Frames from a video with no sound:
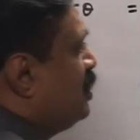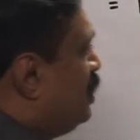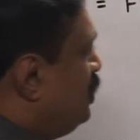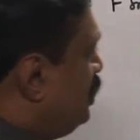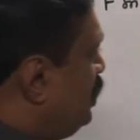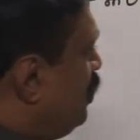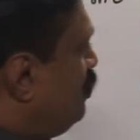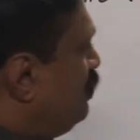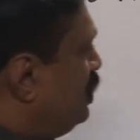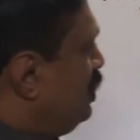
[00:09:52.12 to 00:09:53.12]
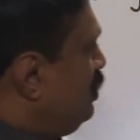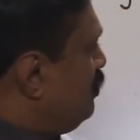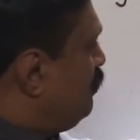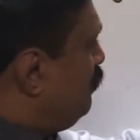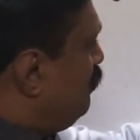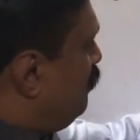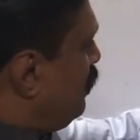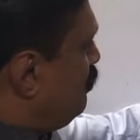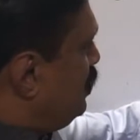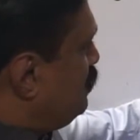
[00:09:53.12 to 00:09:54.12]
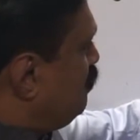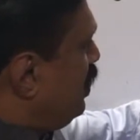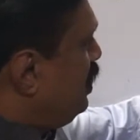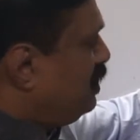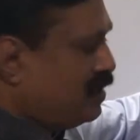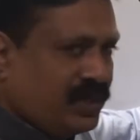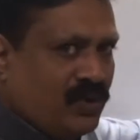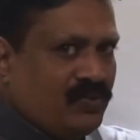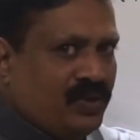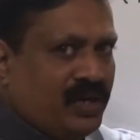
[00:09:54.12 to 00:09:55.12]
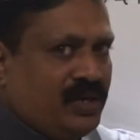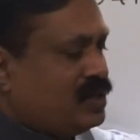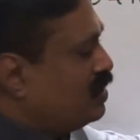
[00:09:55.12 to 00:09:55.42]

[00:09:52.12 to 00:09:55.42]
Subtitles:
in the downward, from this point downward,